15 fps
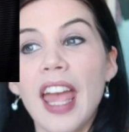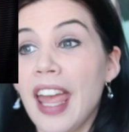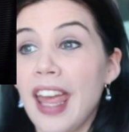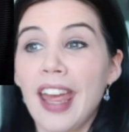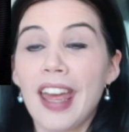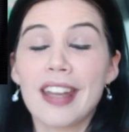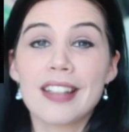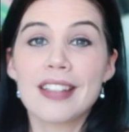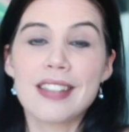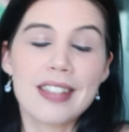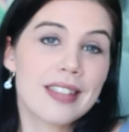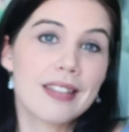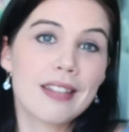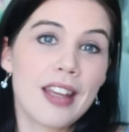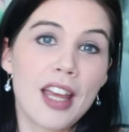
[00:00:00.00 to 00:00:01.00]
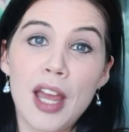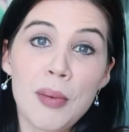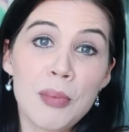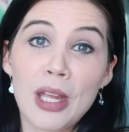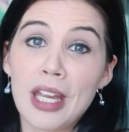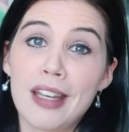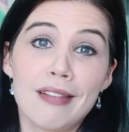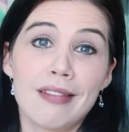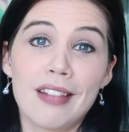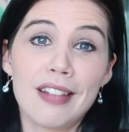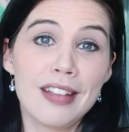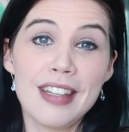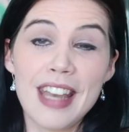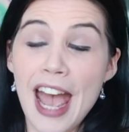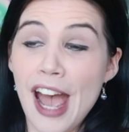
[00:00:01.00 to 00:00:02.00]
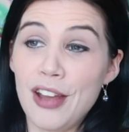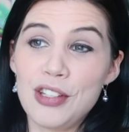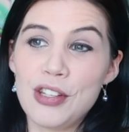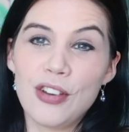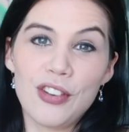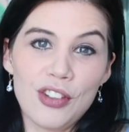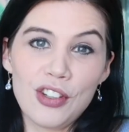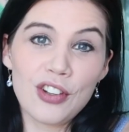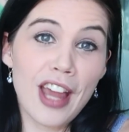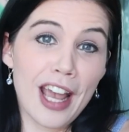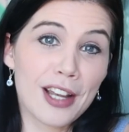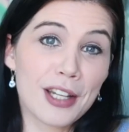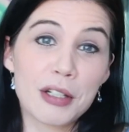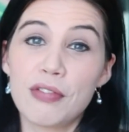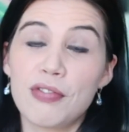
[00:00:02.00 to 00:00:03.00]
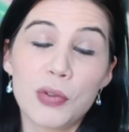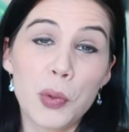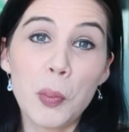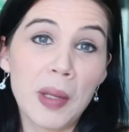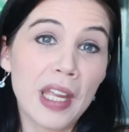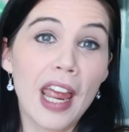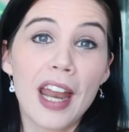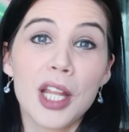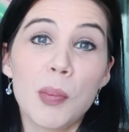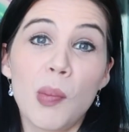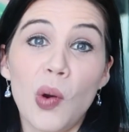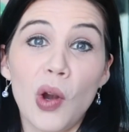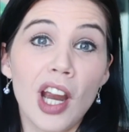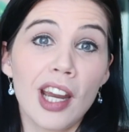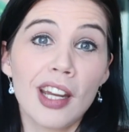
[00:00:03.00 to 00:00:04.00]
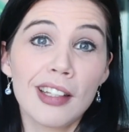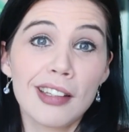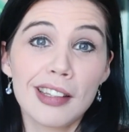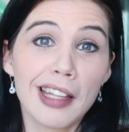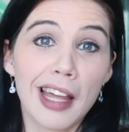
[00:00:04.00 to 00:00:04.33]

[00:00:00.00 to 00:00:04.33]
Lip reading: and, I mean, not, you're not gonna fool me anymore.